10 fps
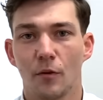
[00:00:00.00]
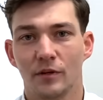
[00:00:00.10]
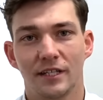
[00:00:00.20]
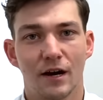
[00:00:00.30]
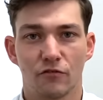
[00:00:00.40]
up
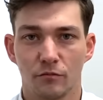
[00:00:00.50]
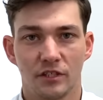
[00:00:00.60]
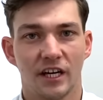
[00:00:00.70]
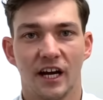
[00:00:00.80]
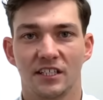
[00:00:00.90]
and down from
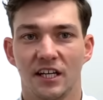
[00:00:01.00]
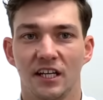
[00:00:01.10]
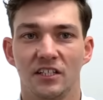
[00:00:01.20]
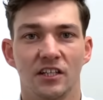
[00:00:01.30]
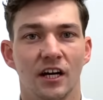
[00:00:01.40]
chairs
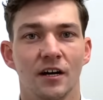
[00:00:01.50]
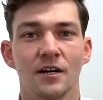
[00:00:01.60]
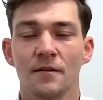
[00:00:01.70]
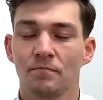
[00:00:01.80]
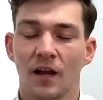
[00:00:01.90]
easier,
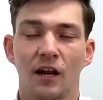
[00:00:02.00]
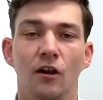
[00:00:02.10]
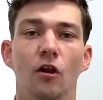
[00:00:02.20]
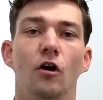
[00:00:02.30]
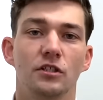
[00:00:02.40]

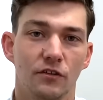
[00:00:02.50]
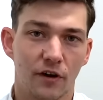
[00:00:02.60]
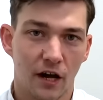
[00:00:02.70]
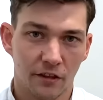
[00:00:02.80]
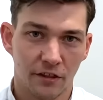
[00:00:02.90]
and lots of
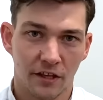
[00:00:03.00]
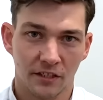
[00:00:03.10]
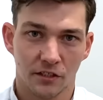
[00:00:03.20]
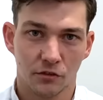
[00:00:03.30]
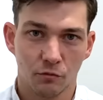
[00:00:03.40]
other
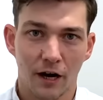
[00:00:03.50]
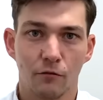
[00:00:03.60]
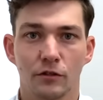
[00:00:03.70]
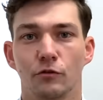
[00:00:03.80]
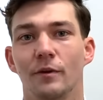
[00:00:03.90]
things as
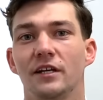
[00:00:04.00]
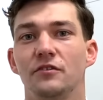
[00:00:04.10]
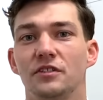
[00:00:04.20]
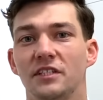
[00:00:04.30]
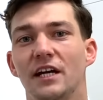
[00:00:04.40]
well, which will make
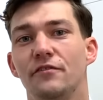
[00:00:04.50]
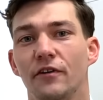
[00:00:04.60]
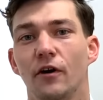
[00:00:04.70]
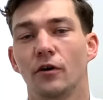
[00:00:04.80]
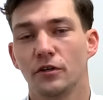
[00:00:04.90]
you
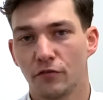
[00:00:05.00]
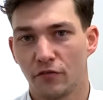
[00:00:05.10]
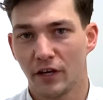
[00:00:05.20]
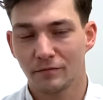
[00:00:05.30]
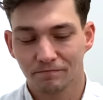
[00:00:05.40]
safer on your
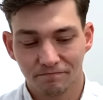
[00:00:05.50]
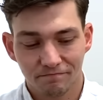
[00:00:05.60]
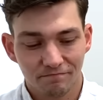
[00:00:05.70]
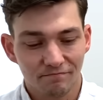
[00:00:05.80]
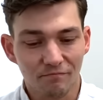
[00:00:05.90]
feet
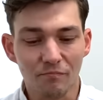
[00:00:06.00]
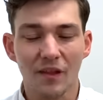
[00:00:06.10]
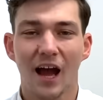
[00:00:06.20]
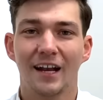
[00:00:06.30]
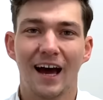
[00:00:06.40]

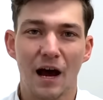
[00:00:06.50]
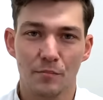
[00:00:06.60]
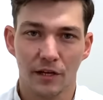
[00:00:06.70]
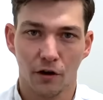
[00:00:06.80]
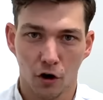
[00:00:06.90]
and
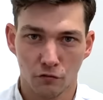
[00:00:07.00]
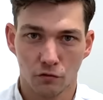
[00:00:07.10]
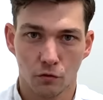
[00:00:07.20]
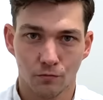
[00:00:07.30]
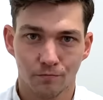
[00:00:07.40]
happier
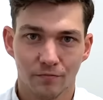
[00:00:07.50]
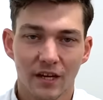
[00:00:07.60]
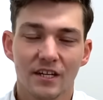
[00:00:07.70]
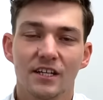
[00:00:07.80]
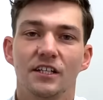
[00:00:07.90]
overall.
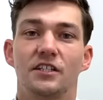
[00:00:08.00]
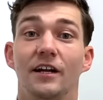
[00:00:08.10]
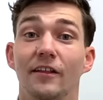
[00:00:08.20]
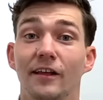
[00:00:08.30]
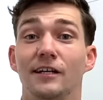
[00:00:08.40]
So
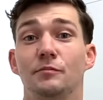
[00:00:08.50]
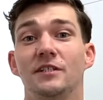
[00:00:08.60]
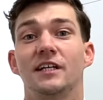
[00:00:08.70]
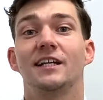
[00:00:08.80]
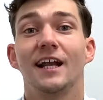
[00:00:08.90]
now that that's been
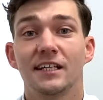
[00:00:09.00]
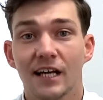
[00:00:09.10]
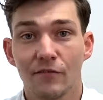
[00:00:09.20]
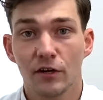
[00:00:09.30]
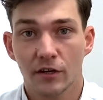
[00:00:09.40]
said, let's
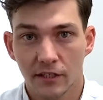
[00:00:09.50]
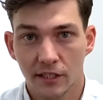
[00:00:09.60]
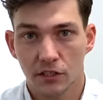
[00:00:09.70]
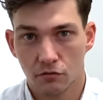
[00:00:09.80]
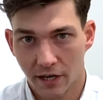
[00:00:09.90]
have a look at
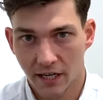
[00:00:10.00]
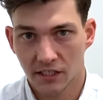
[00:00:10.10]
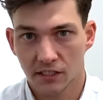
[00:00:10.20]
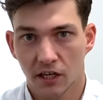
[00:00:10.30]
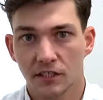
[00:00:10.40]
these three
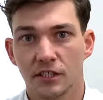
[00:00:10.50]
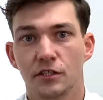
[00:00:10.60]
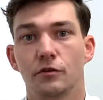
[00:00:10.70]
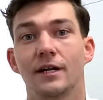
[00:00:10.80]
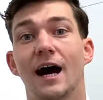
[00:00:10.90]
exercises.
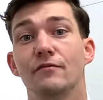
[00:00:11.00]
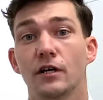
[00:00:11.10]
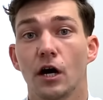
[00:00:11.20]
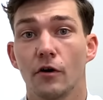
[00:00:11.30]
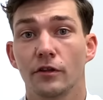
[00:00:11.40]
You can have a
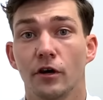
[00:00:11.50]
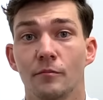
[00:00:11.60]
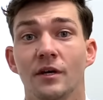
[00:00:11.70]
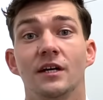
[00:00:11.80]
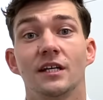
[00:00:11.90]
go at
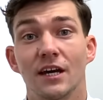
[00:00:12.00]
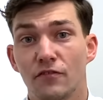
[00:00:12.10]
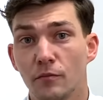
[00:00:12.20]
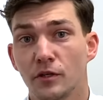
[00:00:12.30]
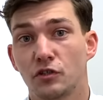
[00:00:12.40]
them, give
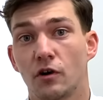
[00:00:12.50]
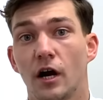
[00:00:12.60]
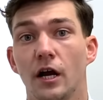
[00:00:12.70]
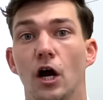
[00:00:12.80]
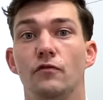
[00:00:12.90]
them a
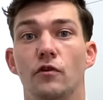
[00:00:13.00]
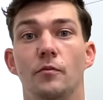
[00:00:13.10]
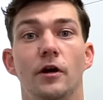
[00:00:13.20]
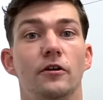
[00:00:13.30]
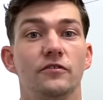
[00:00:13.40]
try over a
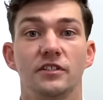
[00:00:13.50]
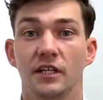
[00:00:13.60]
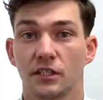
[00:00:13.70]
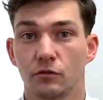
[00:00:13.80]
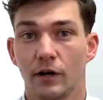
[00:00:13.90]
period of
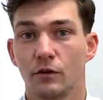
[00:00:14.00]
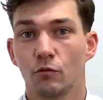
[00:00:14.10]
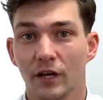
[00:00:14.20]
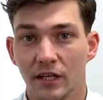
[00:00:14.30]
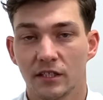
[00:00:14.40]
6 to 8
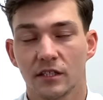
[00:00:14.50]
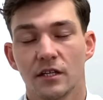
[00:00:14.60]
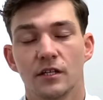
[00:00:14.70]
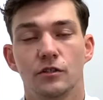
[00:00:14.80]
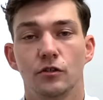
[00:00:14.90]
weeks,
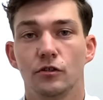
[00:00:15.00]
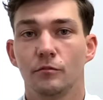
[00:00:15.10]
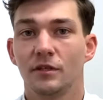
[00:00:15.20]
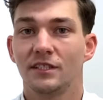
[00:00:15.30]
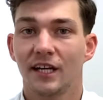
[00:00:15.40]
do
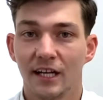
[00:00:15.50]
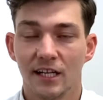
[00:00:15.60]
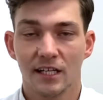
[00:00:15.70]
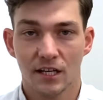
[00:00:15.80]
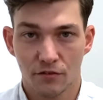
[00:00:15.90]
them
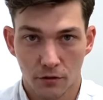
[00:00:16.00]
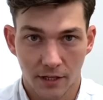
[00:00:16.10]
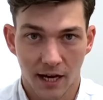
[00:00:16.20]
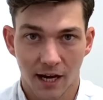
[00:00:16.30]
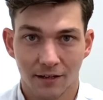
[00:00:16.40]
daily if you
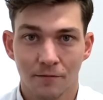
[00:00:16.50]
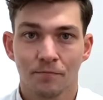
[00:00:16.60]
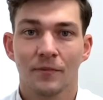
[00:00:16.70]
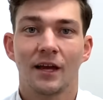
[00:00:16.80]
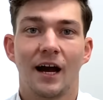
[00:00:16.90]
can,
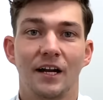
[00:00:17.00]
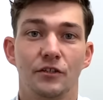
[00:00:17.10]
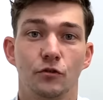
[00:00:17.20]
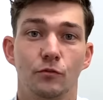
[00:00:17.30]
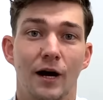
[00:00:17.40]
and
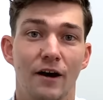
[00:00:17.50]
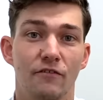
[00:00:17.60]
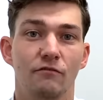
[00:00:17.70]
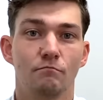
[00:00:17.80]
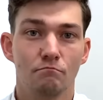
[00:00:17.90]
you'll
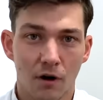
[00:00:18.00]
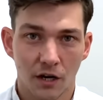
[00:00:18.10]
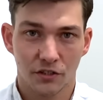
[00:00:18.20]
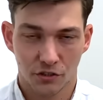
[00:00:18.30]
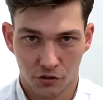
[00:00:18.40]
have
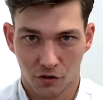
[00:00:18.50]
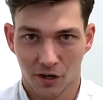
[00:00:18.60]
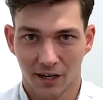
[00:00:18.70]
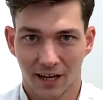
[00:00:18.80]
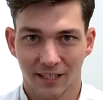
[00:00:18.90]
much
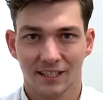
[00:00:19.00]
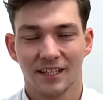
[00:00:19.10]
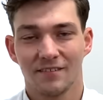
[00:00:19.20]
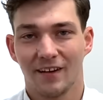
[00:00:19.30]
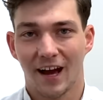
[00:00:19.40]
stronger legs
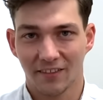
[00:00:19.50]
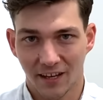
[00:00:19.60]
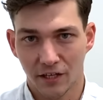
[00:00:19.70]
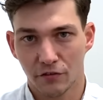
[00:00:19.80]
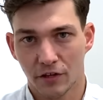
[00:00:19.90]
at the
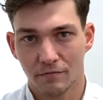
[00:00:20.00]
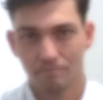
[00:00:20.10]
end of it.